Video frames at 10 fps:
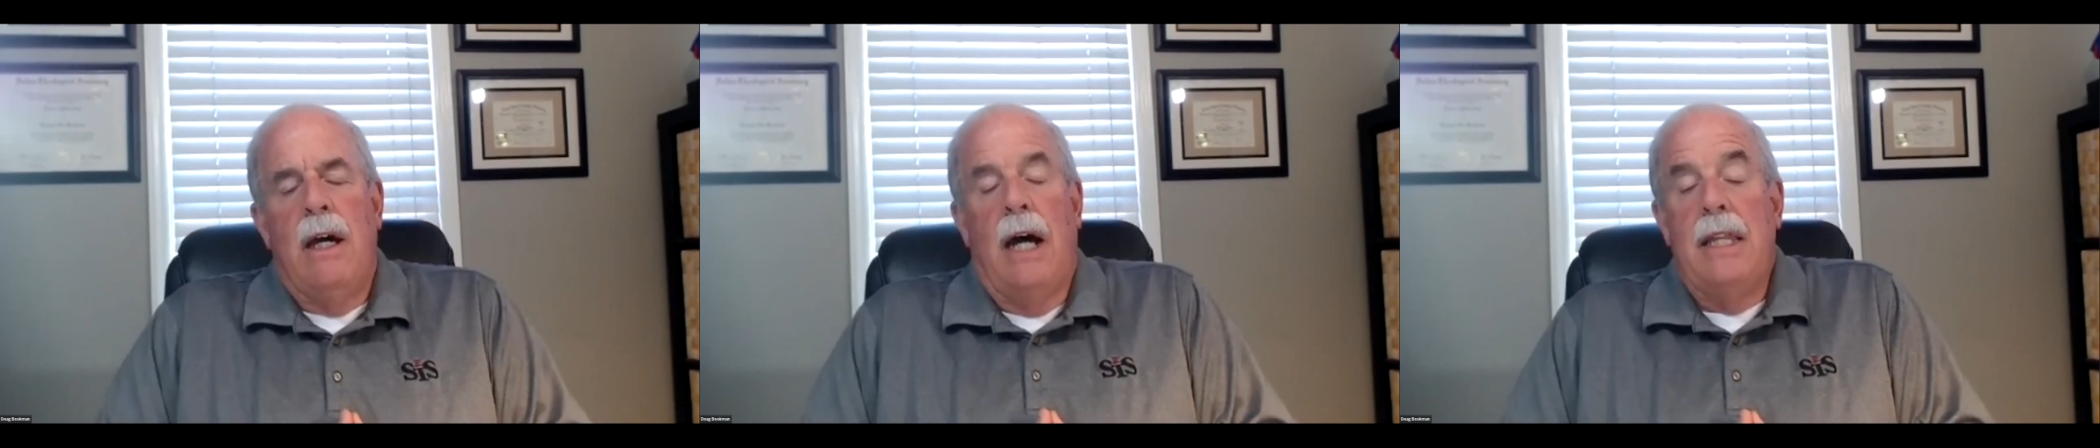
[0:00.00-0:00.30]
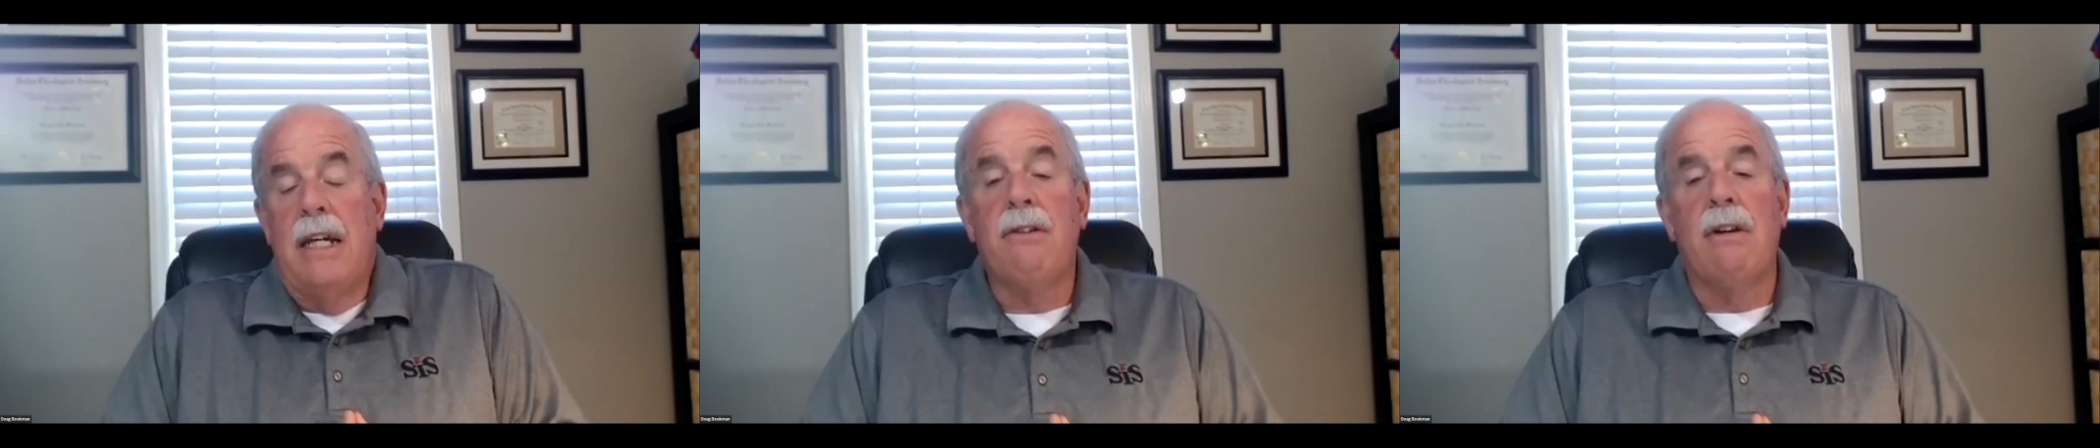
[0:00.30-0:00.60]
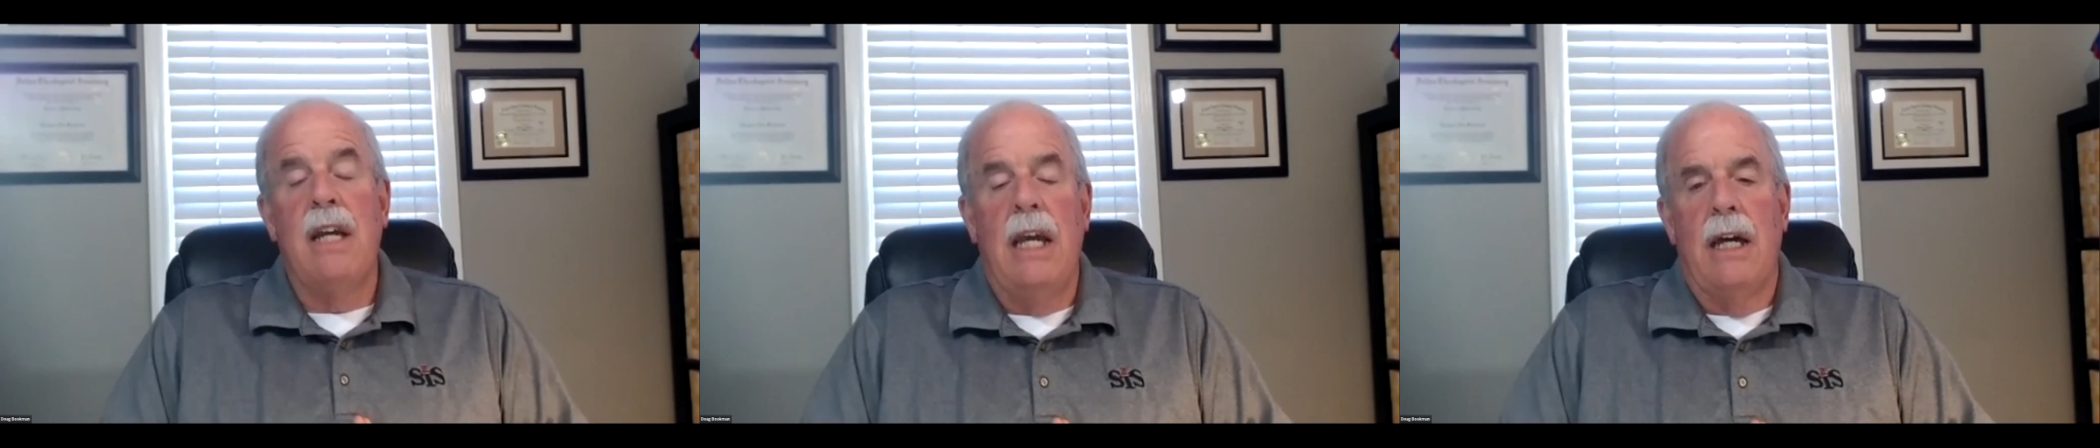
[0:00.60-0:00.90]
On the other
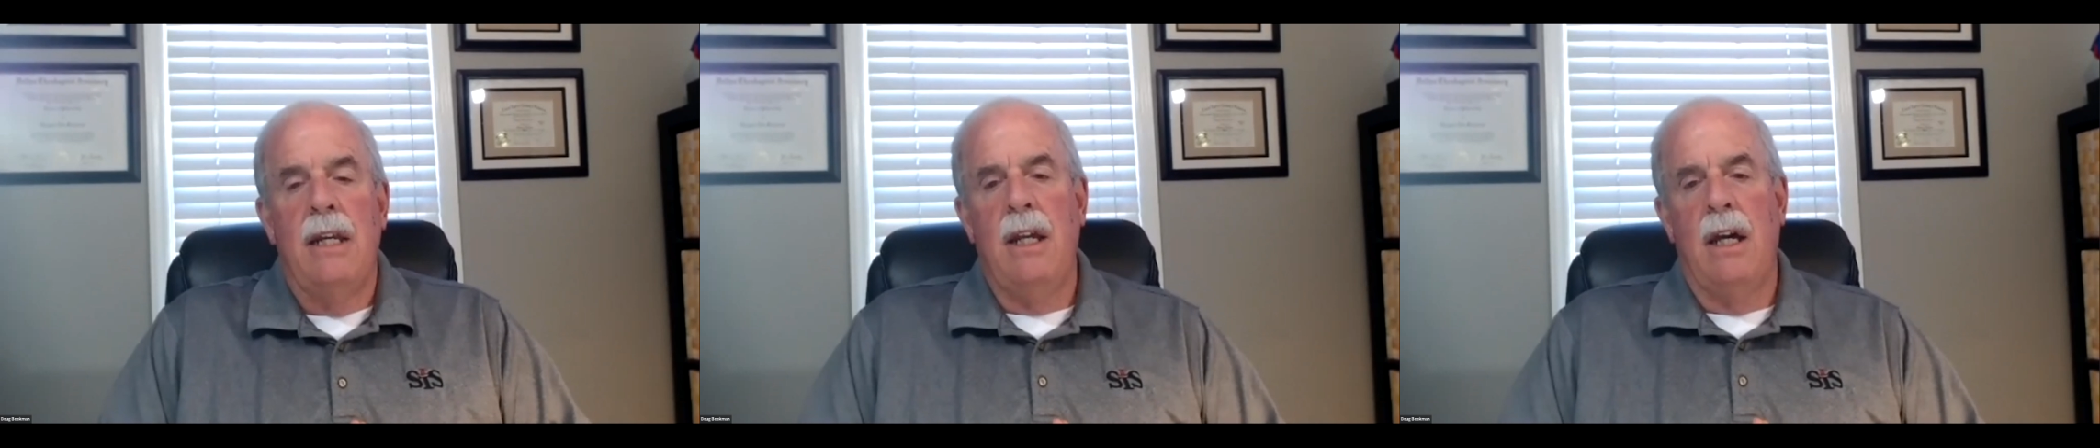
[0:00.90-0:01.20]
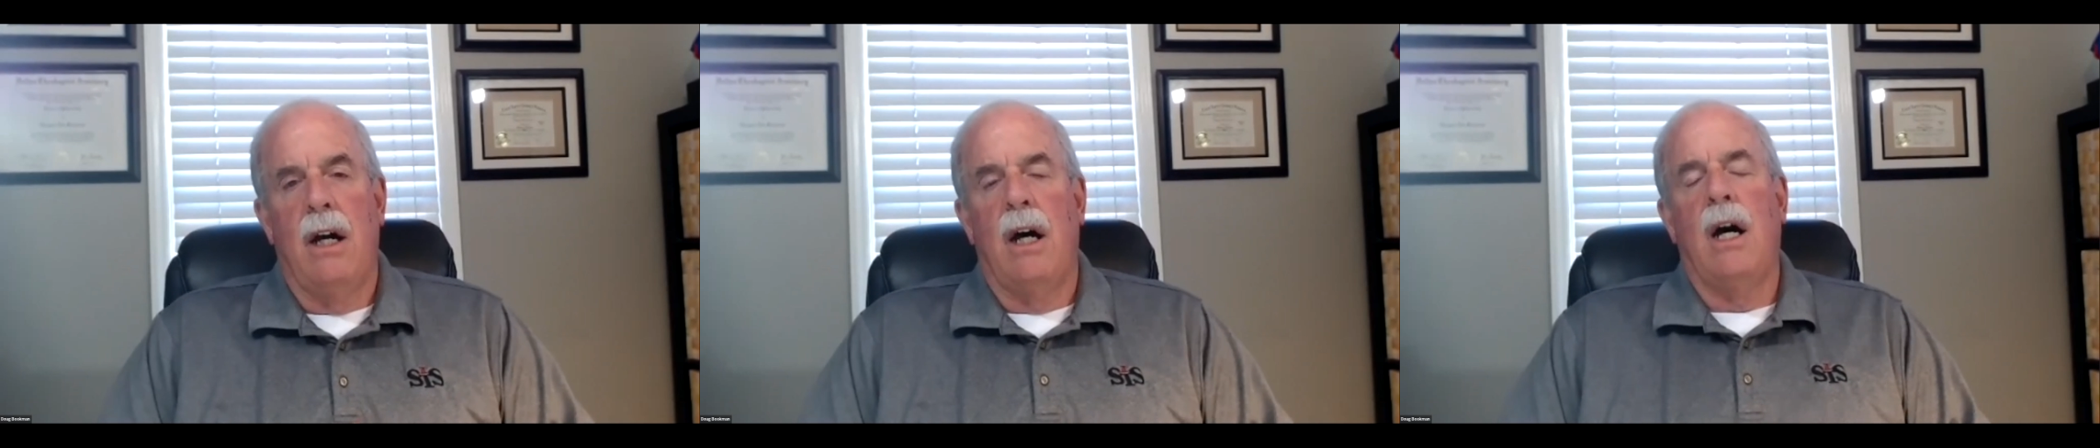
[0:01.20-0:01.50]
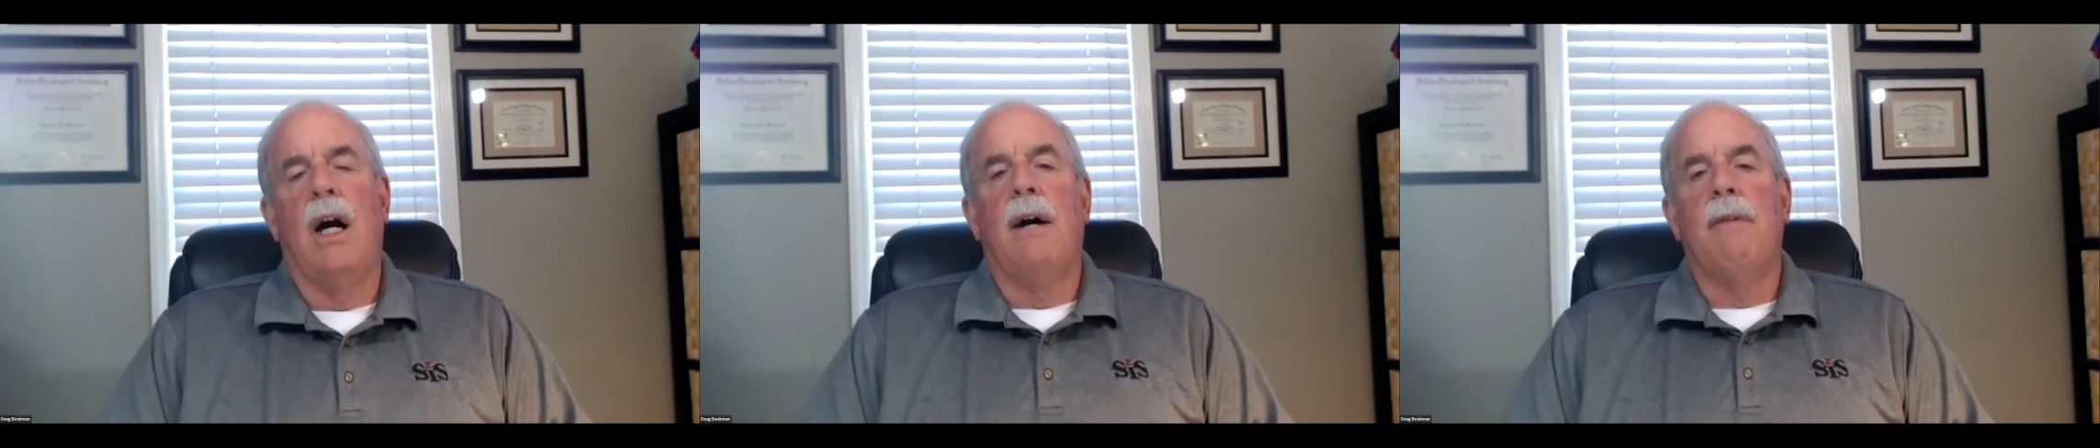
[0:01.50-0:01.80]
hand,
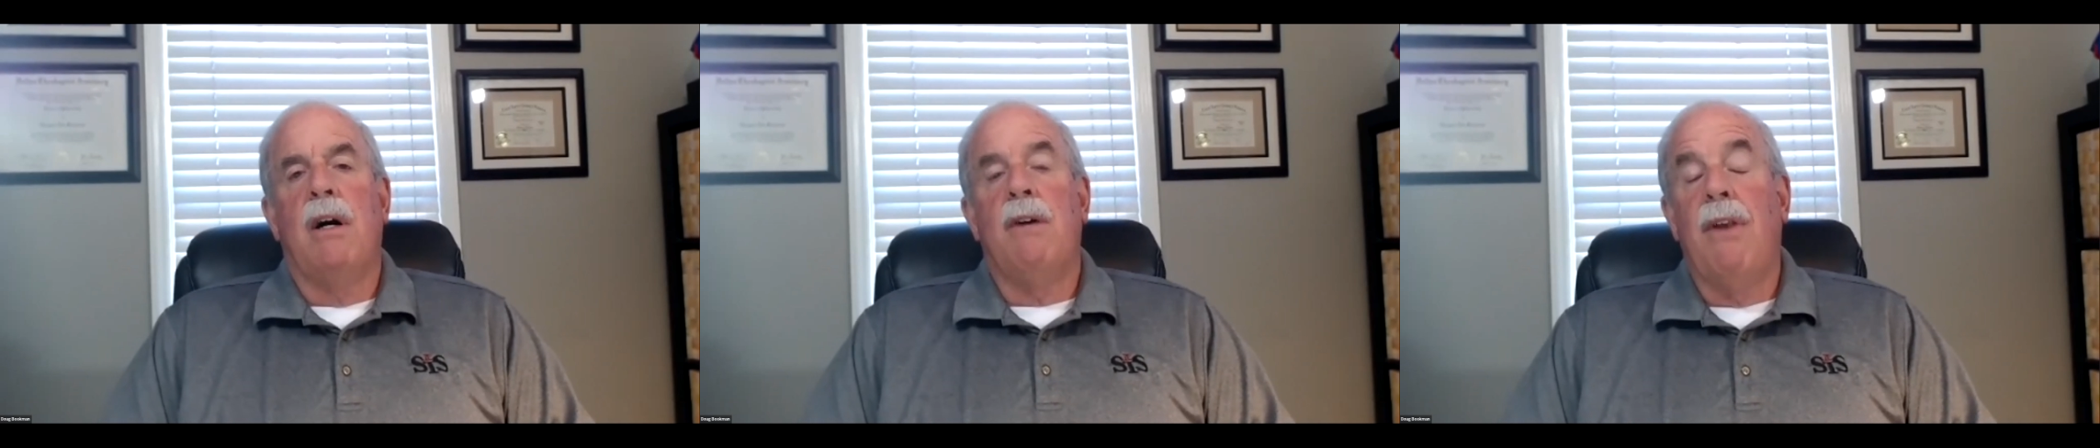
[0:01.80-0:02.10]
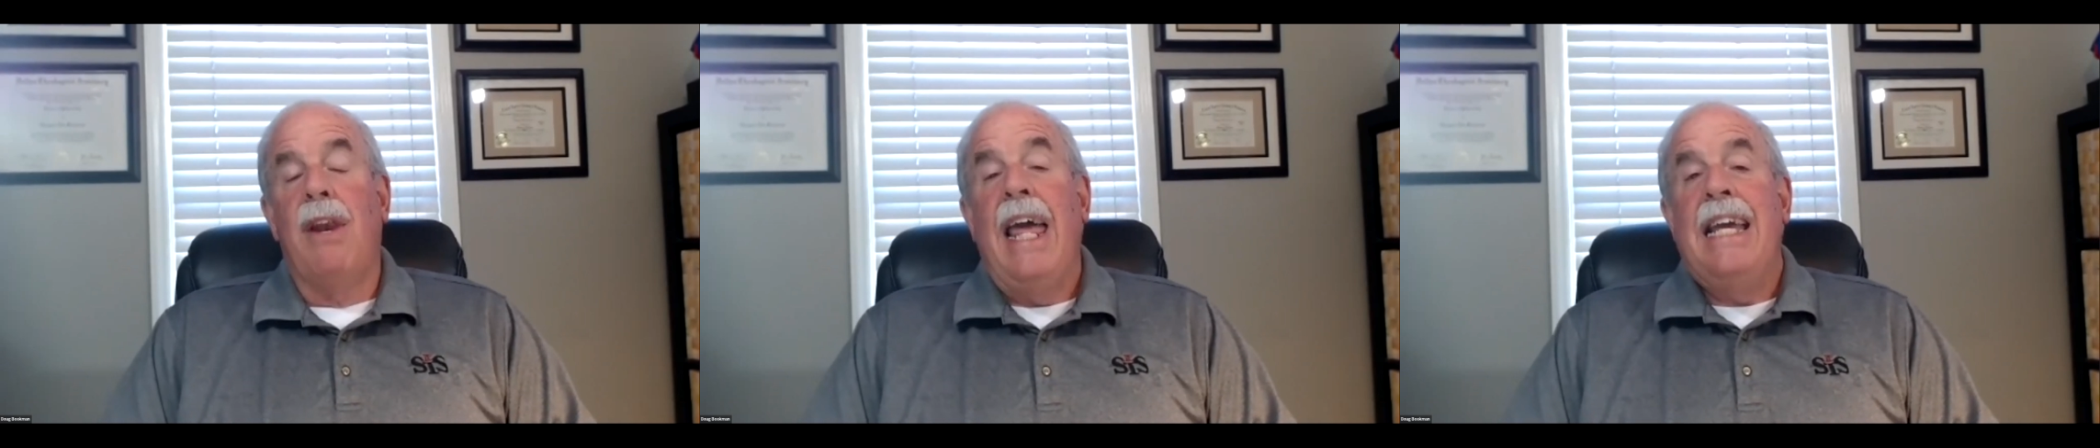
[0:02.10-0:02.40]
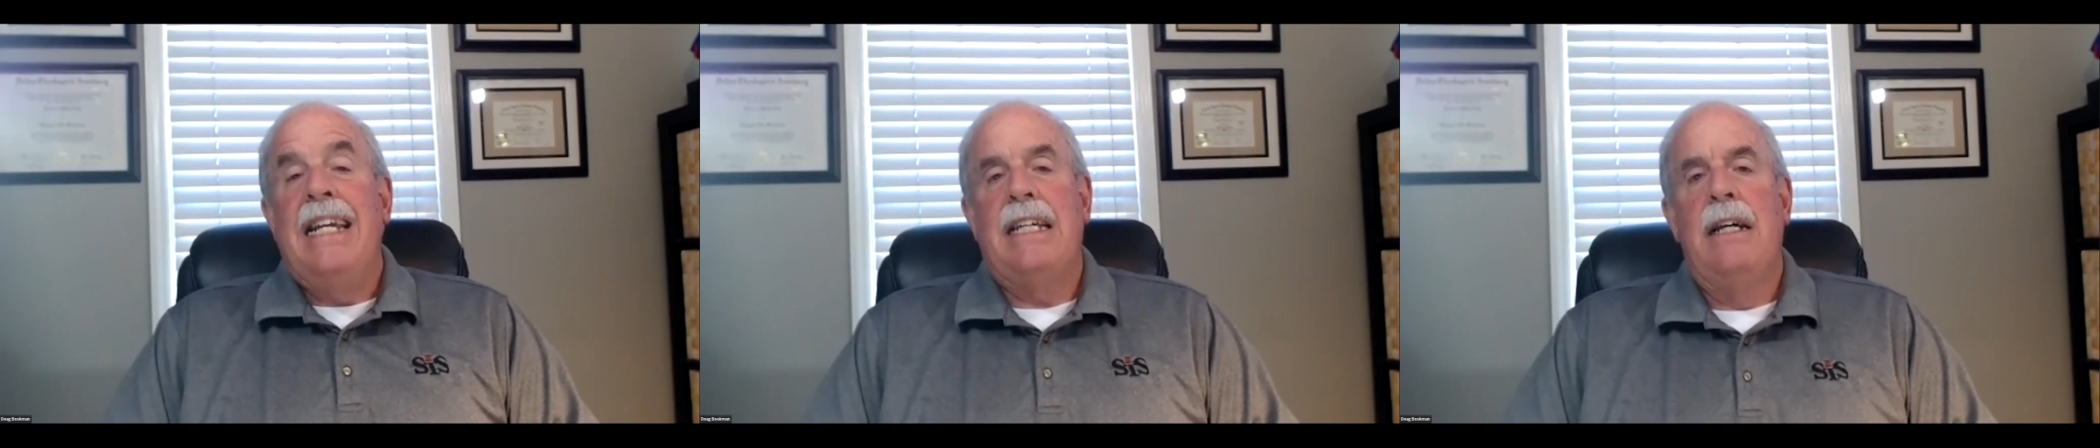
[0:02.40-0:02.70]
of
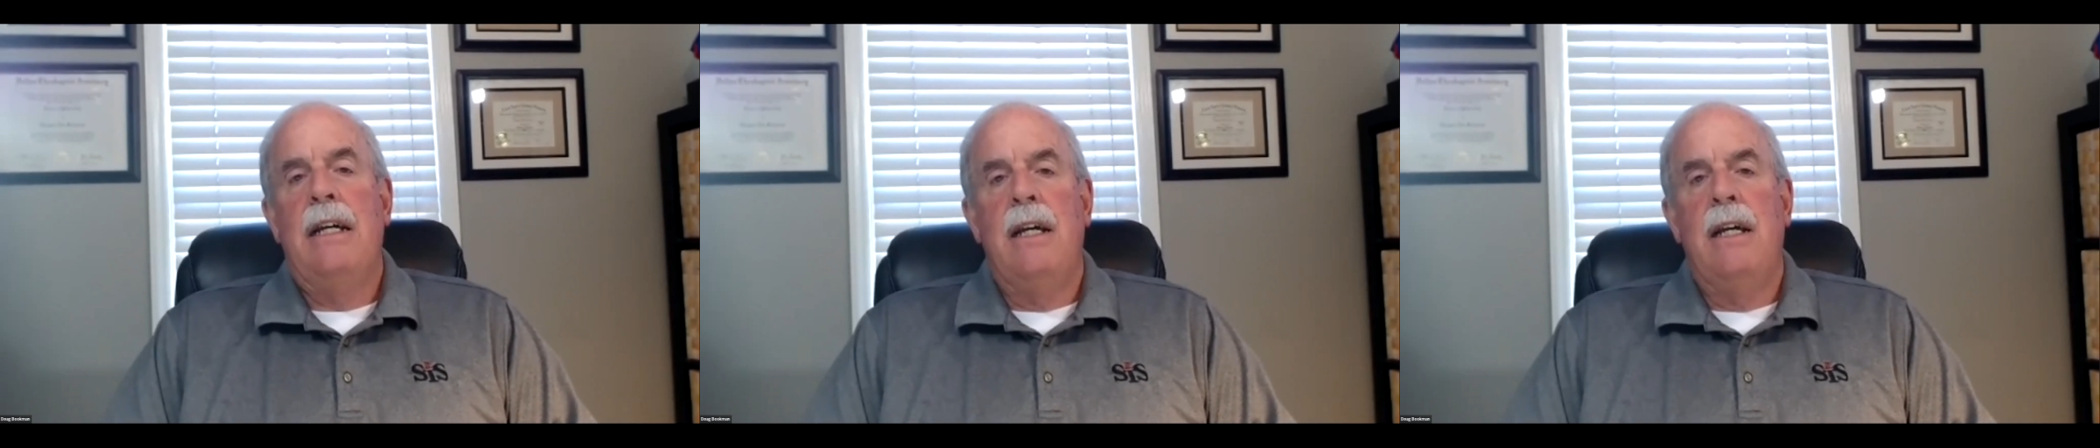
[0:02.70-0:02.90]
late,